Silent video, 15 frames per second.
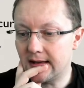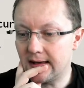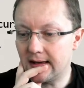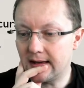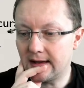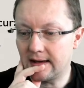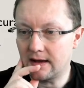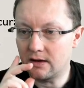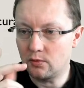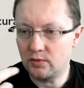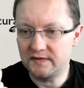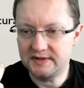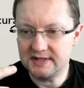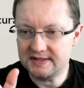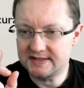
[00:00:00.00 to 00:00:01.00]

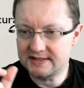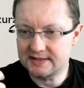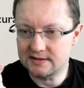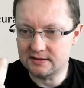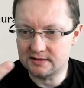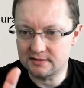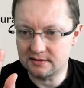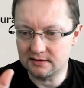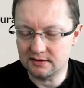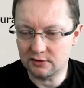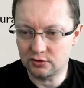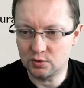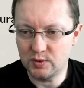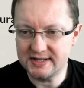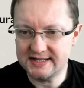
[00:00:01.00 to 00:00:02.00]
with this
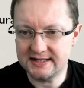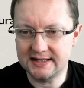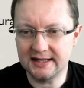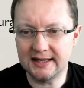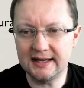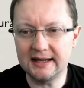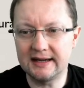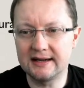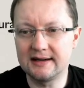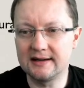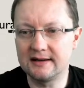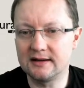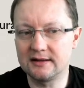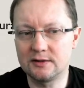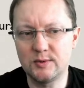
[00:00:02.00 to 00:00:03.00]

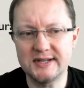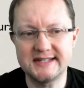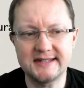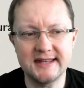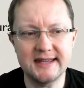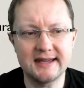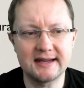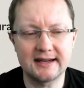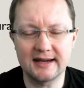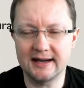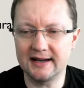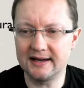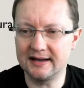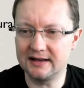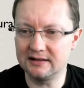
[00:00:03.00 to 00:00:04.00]
twisting
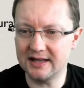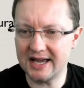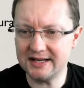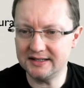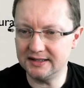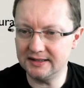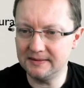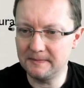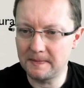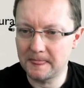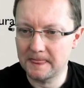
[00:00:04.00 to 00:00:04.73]
lady